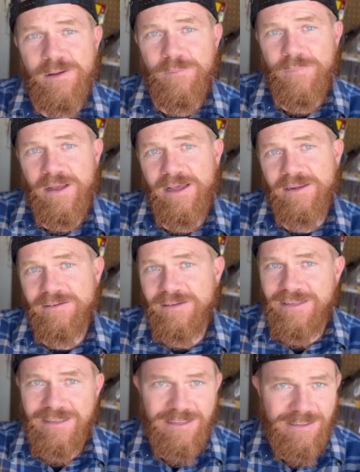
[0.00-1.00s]
but
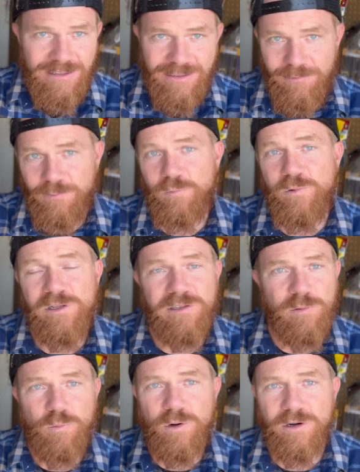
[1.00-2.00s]
it
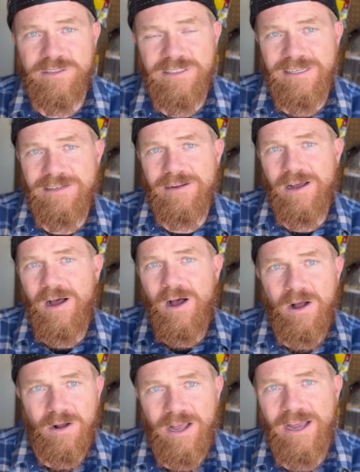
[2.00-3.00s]
really works in
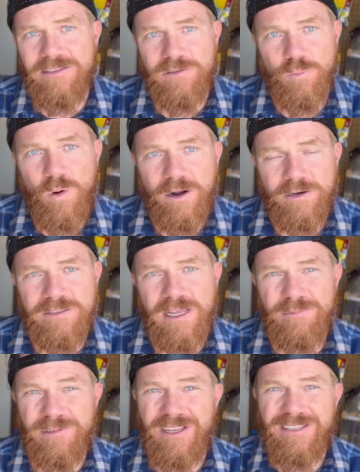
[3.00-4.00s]
all kinds of water
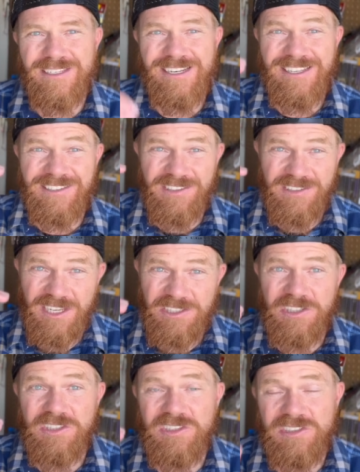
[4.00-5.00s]
temps because it is
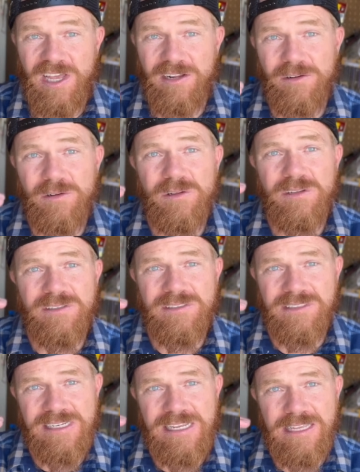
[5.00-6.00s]
such a subtle,
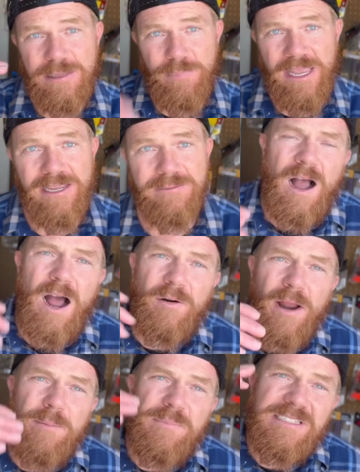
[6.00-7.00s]
sneaky bait. All
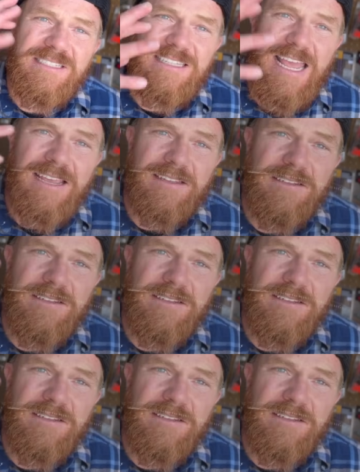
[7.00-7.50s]
right, mistake